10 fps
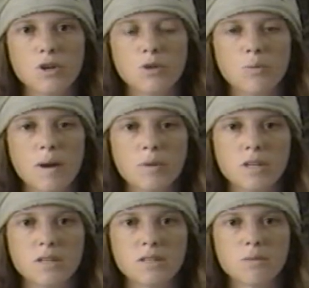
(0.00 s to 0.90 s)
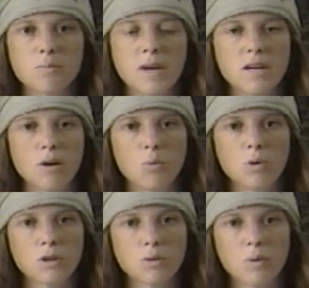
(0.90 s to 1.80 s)
Your remedies may not
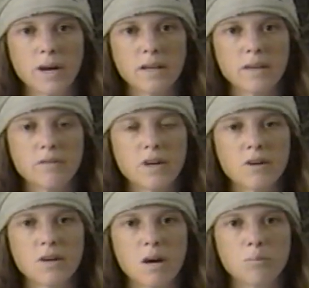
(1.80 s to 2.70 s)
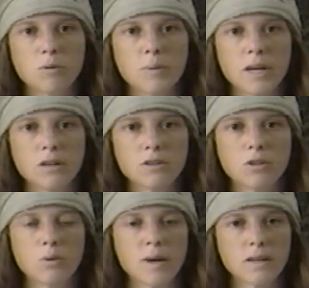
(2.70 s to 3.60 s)
work right if they are not prepared
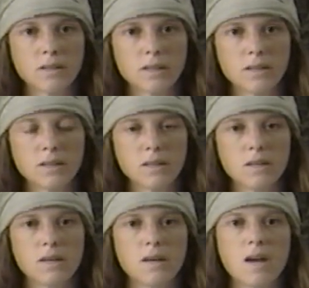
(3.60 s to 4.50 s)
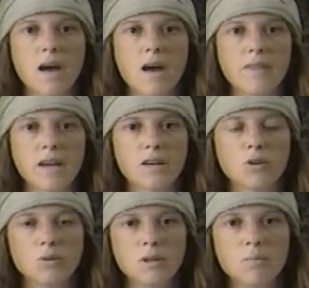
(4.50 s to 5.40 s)
correctly, and they can
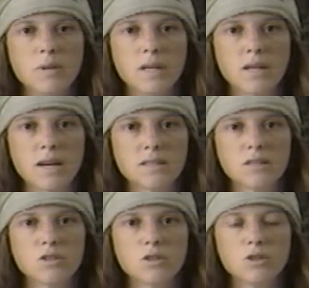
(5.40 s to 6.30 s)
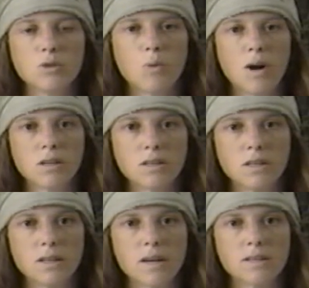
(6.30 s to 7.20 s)
only be as as good
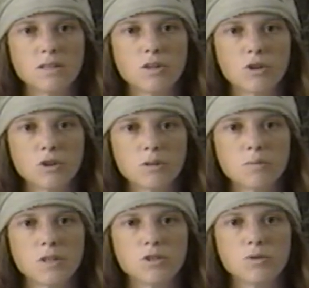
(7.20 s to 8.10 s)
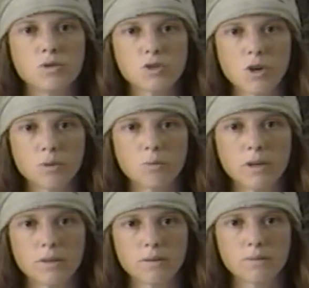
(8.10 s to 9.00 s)
quality as the herbs that you start
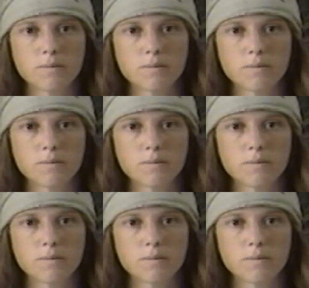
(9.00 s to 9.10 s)
with.